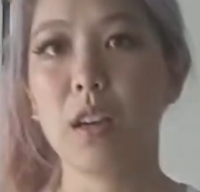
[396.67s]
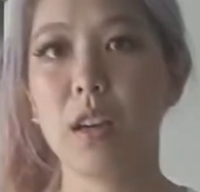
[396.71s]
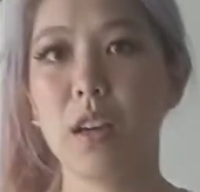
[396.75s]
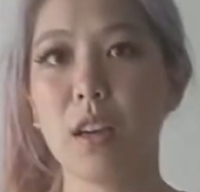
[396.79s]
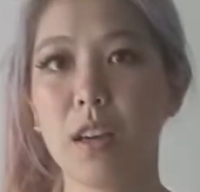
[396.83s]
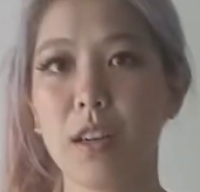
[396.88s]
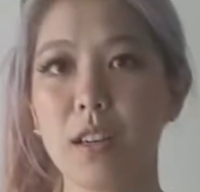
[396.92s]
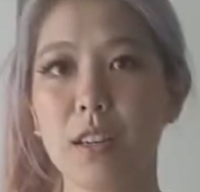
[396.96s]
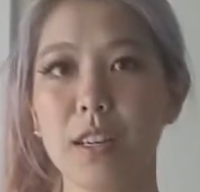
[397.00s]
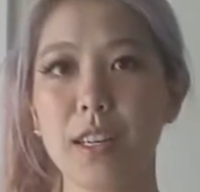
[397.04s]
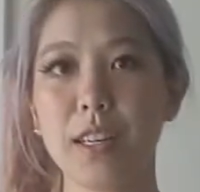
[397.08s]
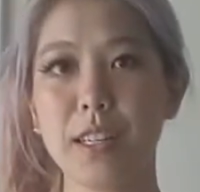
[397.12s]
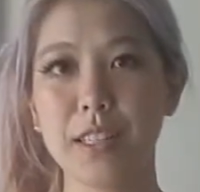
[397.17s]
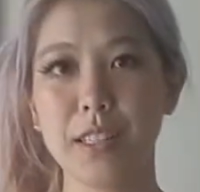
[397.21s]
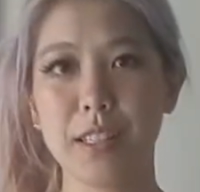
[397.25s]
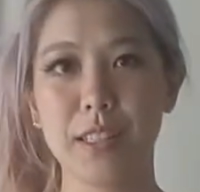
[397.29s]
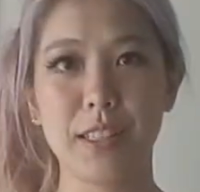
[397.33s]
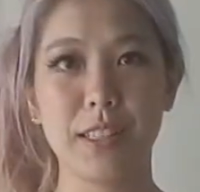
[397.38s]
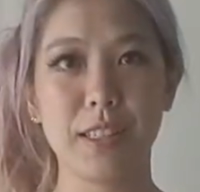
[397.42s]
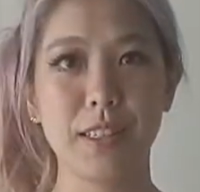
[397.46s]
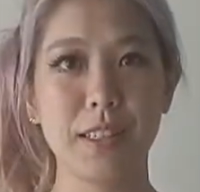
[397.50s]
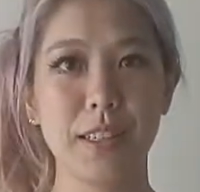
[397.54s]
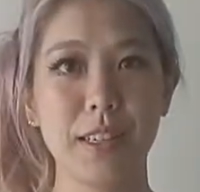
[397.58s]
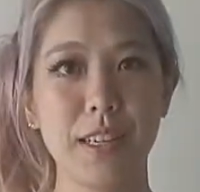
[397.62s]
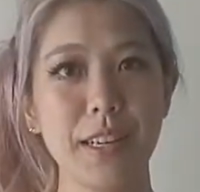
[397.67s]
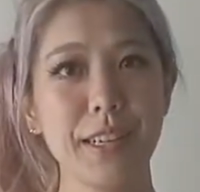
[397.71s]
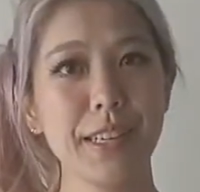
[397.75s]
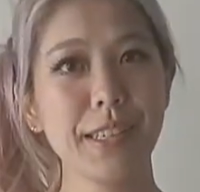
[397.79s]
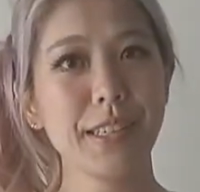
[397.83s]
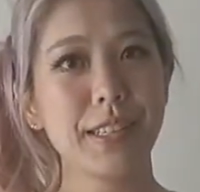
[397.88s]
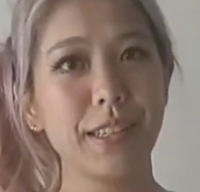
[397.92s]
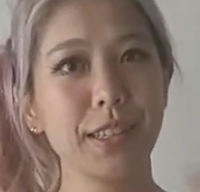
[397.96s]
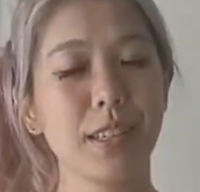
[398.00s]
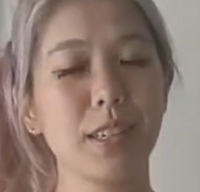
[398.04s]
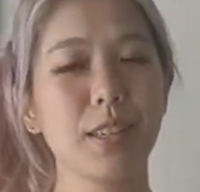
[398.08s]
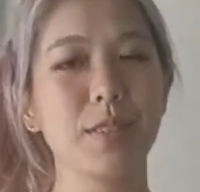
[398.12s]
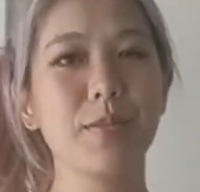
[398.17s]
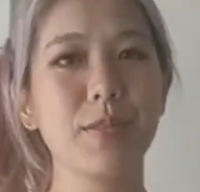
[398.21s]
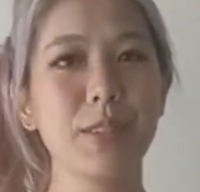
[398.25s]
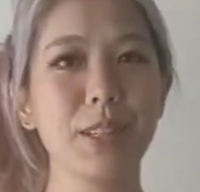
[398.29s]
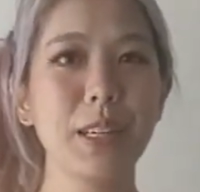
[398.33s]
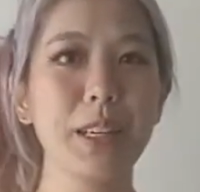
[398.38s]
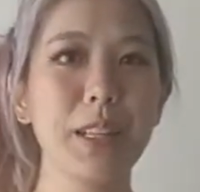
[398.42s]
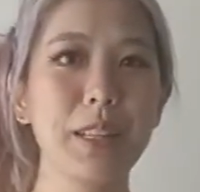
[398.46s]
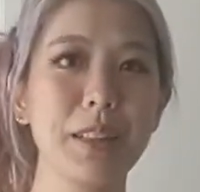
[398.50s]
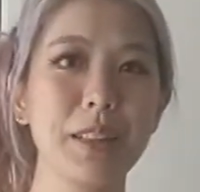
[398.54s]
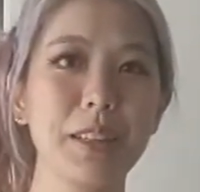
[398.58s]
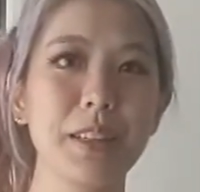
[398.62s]
Alright, so here's the
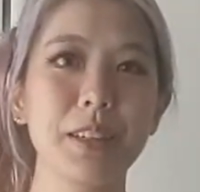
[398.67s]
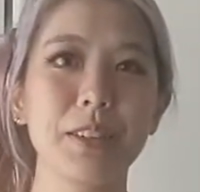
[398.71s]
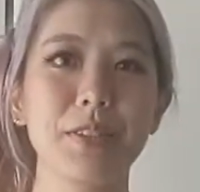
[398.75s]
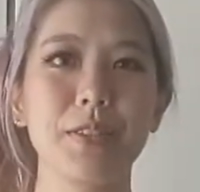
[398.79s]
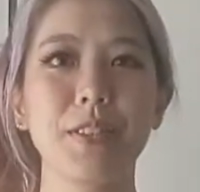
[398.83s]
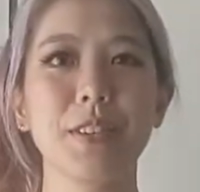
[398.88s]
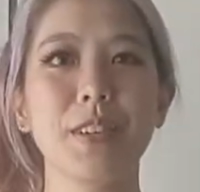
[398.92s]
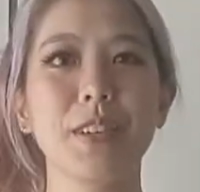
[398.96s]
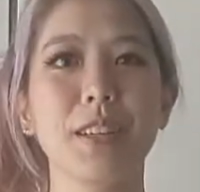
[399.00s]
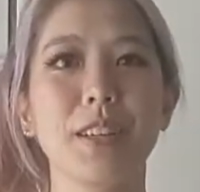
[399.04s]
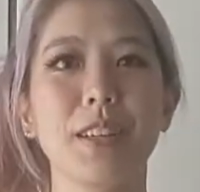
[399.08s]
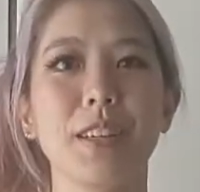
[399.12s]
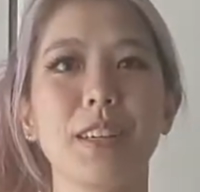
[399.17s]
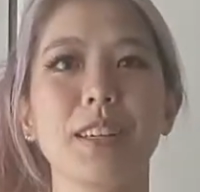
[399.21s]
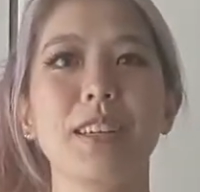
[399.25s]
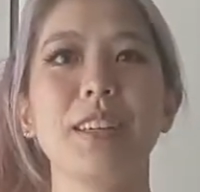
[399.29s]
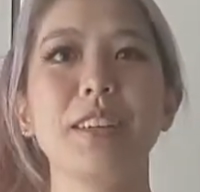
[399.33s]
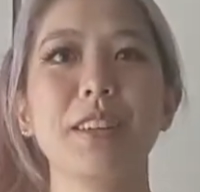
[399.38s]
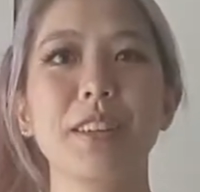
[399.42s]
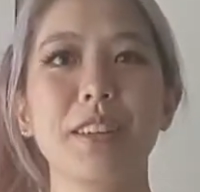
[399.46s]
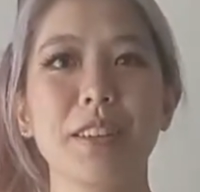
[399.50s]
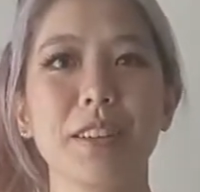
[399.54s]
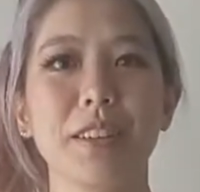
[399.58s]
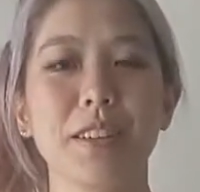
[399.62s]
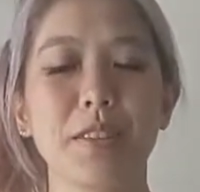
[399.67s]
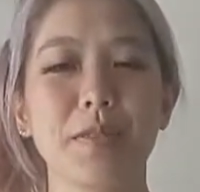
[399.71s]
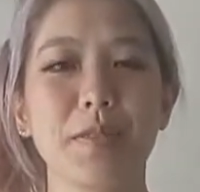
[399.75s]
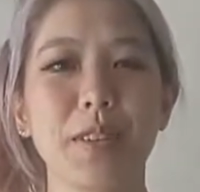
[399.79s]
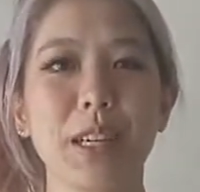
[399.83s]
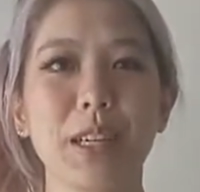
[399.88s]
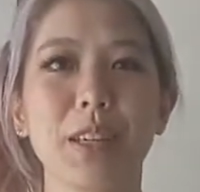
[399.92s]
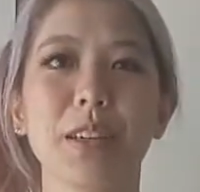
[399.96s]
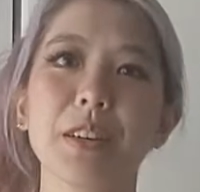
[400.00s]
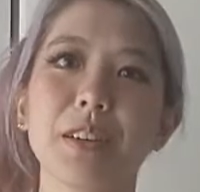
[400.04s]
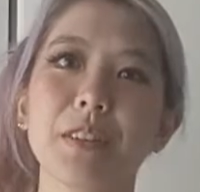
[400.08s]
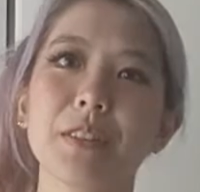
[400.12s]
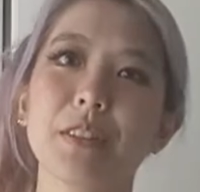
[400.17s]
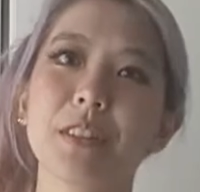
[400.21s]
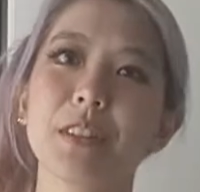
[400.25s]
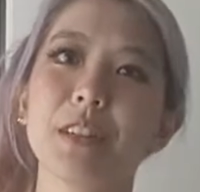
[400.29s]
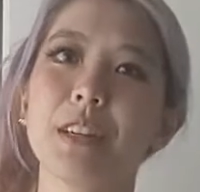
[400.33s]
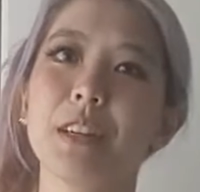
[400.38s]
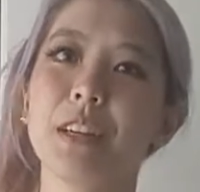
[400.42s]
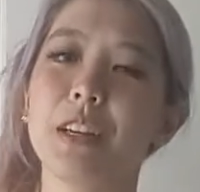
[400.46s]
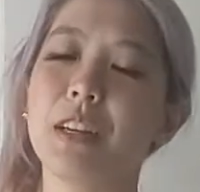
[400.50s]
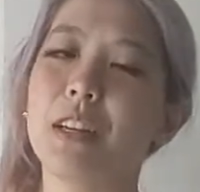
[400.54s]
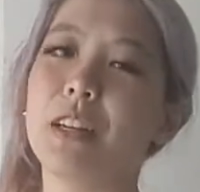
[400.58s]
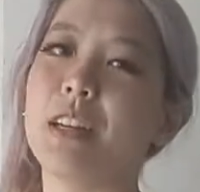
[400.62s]
complete look for the Girl Makeover.